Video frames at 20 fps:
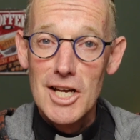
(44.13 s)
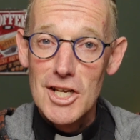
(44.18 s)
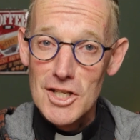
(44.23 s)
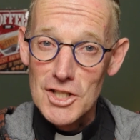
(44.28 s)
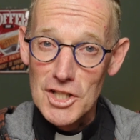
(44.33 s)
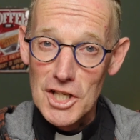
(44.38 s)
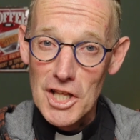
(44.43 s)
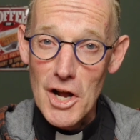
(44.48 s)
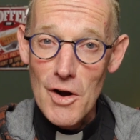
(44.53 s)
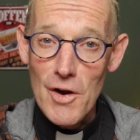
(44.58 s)

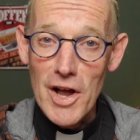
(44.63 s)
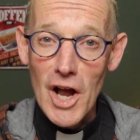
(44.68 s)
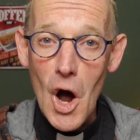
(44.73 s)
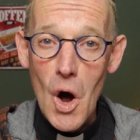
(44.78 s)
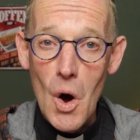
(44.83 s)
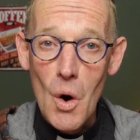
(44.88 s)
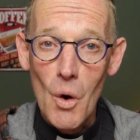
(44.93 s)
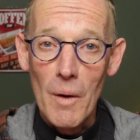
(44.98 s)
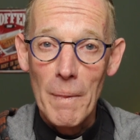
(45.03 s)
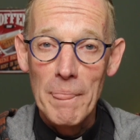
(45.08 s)
So there you
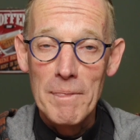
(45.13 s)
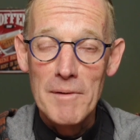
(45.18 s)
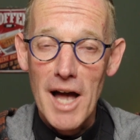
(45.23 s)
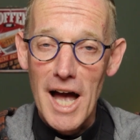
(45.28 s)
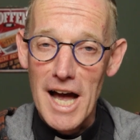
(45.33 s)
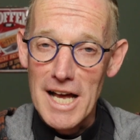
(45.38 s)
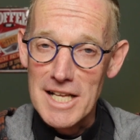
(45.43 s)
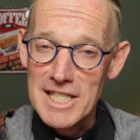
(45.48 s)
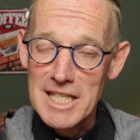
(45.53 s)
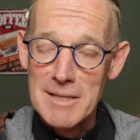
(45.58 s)
go.
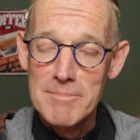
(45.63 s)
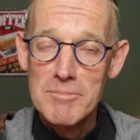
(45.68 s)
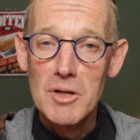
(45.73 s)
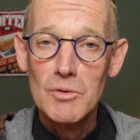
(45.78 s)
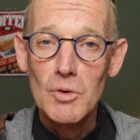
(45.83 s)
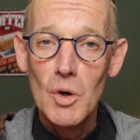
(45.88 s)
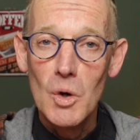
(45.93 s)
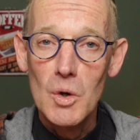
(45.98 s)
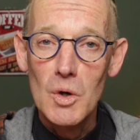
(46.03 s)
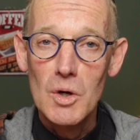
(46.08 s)
A simple
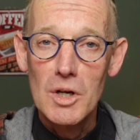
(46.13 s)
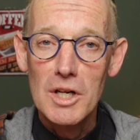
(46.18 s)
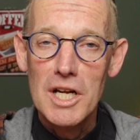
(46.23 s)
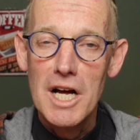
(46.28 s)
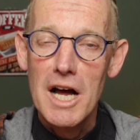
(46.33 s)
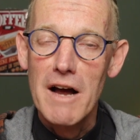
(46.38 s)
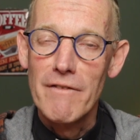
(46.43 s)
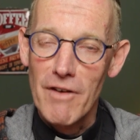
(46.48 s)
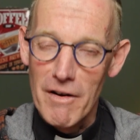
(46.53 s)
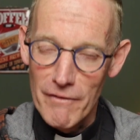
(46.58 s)

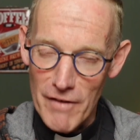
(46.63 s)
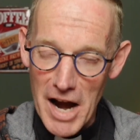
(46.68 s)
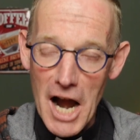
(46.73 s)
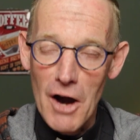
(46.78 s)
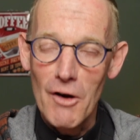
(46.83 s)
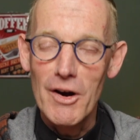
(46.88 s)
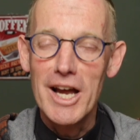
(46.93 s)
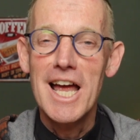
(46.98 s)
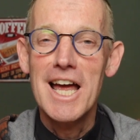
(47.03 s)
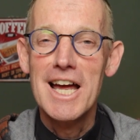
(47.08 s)
rule for
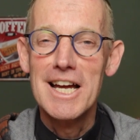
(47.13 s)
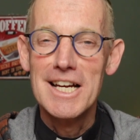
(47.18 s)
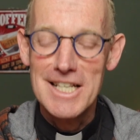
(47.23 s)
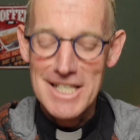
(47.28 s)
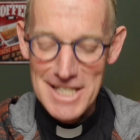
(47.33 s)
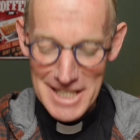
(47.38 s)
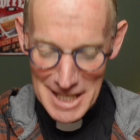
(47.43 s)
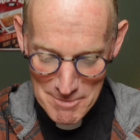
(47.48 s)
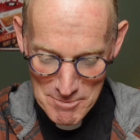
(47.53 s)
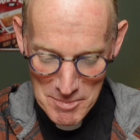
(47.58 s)
very
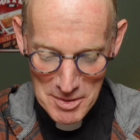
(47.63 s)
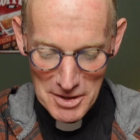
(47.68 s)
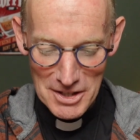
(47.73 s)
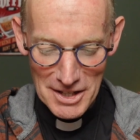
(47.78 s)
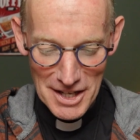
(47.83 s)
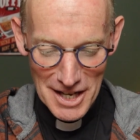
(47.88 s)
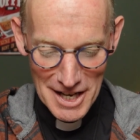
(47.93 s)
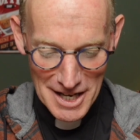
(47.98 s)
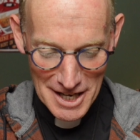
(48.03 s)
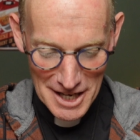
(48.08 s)

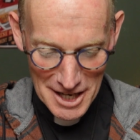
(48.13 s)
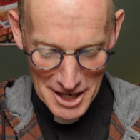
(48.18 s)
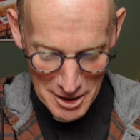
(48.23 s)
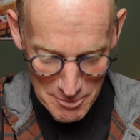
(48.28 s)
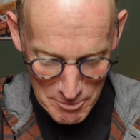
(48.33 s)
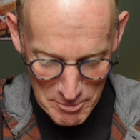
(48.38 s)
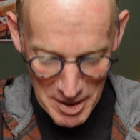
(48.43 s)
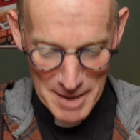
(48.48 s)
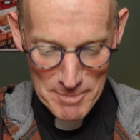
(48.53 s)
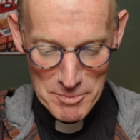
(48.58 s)
simple
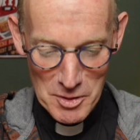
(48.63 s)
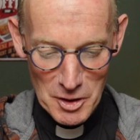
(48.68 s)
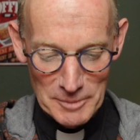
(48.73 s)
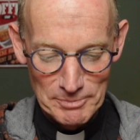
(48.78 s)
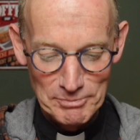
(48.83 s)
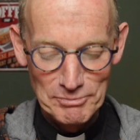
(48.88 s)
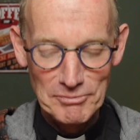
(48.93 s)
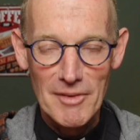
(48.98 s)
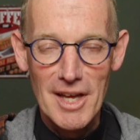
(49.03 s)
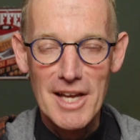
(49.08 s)

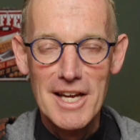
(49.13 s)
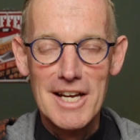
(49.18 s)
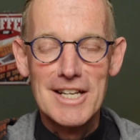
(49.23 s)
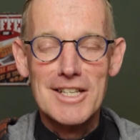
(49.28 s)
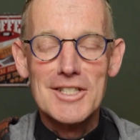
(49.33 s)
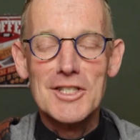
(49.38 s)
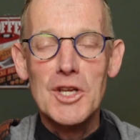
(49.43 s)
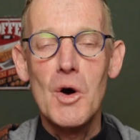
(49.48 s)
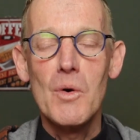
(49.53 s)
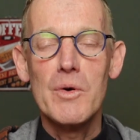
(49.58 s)
people.
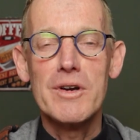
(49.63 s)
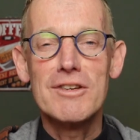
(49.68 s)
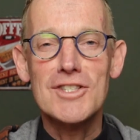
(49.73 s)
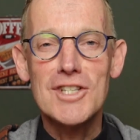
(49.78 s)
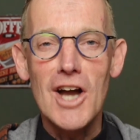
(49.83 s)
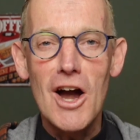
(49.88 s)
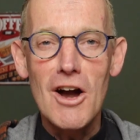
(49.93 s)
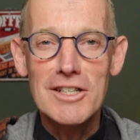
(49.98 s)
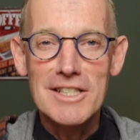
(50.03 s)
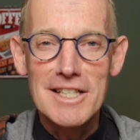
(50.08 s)
So we
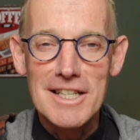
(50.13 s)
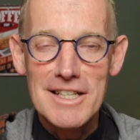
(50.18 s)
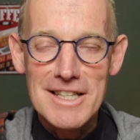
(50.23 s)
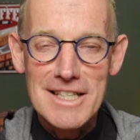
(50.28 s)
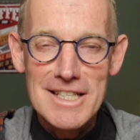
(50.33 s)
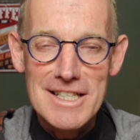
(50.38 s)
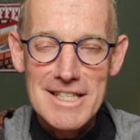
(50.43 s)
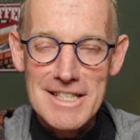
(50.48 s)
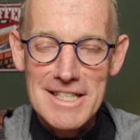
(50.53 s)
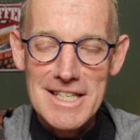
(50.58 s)
start
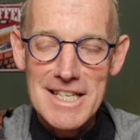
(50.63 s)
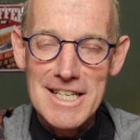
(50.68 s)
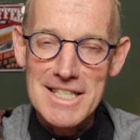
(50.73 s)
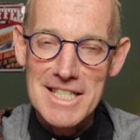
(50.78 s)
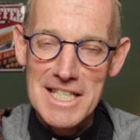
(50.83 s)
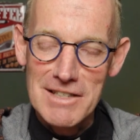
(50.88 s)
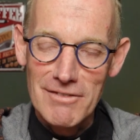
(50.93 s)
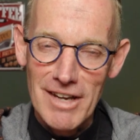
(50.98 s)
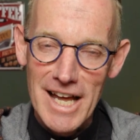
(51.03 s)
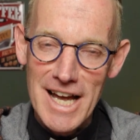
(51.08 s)
the
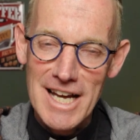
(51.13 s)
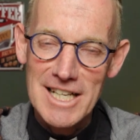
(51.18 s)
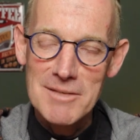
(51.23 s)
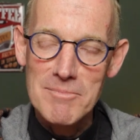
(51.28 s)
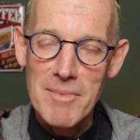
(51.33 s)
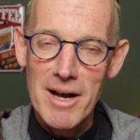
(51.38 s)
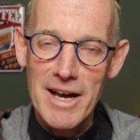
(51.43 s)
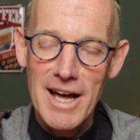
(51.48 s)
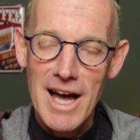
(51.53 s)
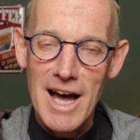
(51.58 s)
season of Lent
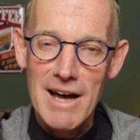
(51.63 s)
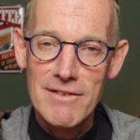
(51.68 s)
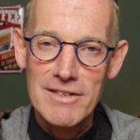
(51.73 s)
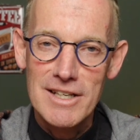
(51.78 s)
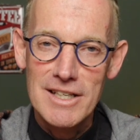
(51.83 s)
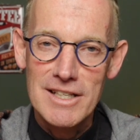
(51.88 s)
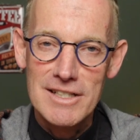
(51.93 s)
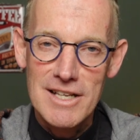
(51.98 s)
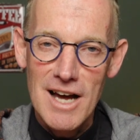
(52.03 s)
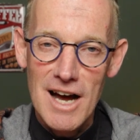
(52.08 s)
by
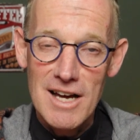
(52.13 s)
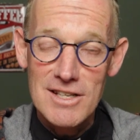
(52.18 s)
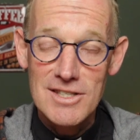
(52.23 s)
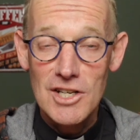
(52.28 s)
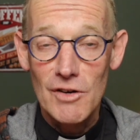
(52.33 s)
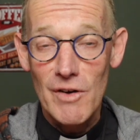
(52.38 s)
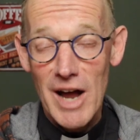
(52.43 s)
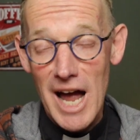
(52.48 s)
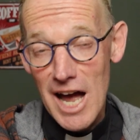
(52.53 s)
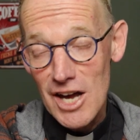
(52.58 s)
having
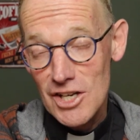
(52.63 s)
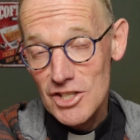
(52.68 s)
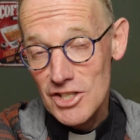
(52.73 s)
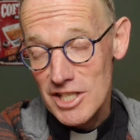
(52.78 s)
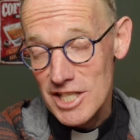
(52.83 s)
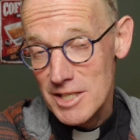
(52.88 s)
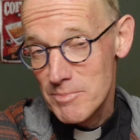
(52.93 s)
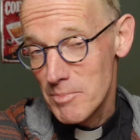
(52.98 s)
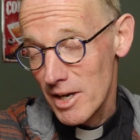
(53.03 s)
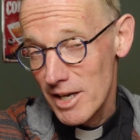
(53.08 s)
dust or
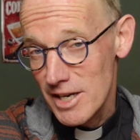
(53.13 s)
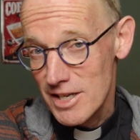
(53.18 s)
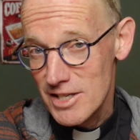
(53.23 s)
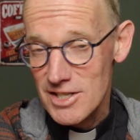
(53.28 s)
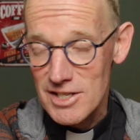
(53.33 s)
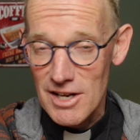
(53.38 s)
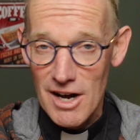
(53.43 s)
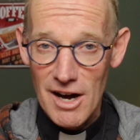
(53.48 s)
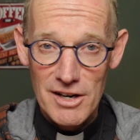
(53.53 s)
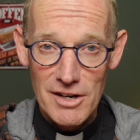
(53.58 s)
ashes
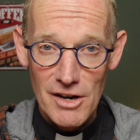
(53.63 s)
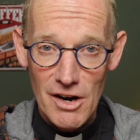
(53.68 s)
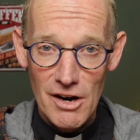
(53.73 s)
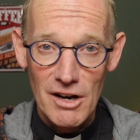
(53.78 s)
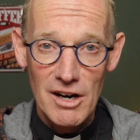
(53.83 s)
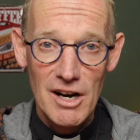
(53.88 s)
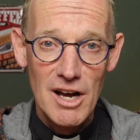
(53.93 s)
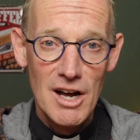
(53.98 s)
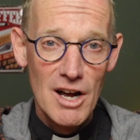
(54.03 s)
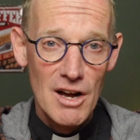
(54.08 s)
placed on
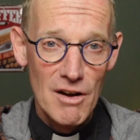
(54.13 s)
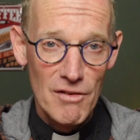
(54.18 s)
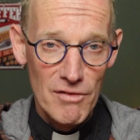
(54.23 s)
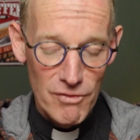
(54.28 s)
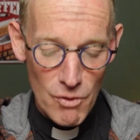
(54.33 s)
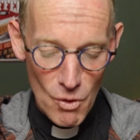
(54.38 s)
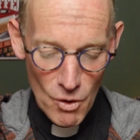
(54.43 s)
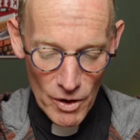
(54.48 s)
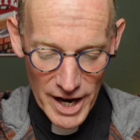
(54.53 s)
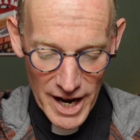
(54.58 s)
our
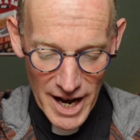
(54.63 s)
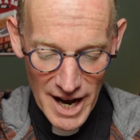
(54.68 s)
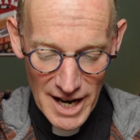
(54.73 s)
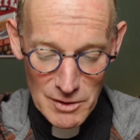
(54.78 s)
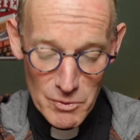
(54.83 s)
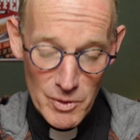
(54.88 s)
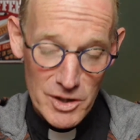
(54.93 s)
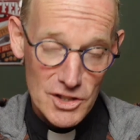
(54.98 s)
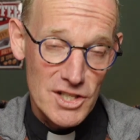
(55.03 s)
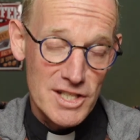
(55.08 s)

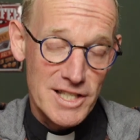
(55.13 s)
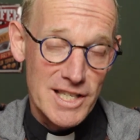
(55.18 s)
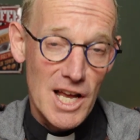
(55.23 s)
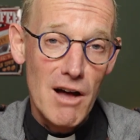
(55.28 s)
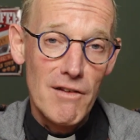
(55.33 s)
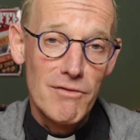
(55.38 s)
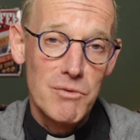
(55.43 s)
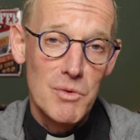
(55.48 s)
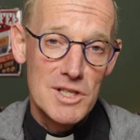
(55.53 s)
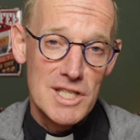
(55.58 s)
forehead, which
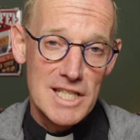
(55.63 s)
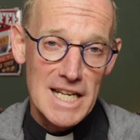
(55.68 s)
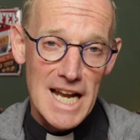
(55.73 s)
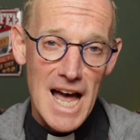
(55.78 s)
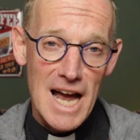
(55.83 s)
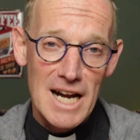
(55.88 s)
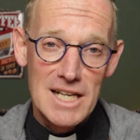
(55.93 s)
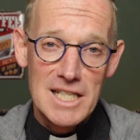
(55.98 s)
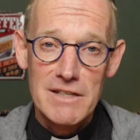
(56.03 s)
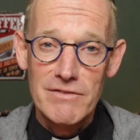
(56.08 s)
itself was an
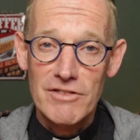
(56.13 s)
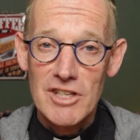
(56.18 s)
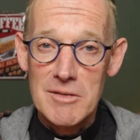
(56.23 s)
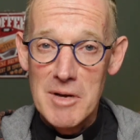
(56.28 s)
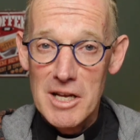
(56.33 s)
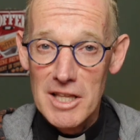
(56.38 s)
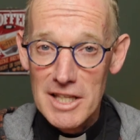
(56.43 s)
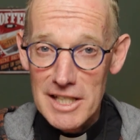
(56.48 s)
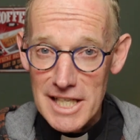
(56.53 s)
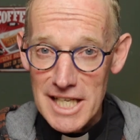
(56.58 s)
act of
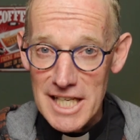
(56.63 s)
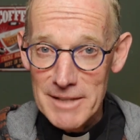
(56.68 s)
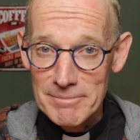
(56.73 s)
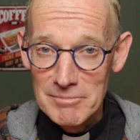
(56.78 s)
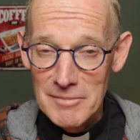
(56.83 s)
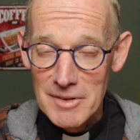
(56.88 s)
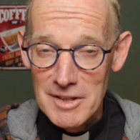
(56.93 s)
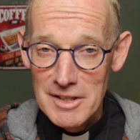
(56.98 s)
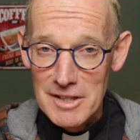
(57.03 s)
humility.